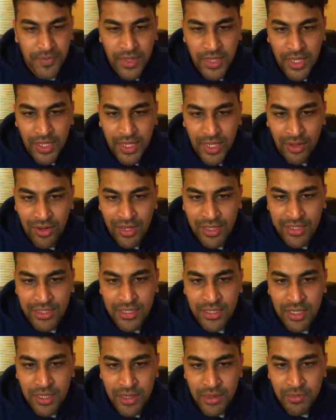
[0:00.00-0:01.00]
And now
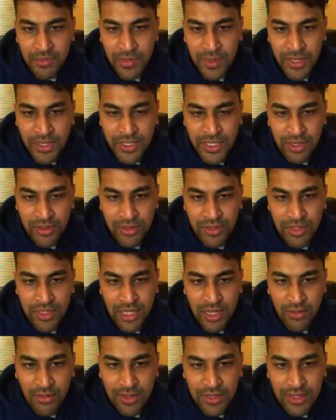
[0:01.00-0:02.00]
let's print out
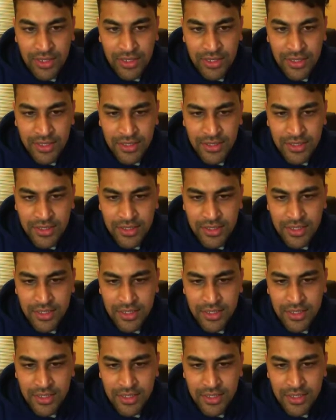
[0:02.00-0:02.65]
our linked list.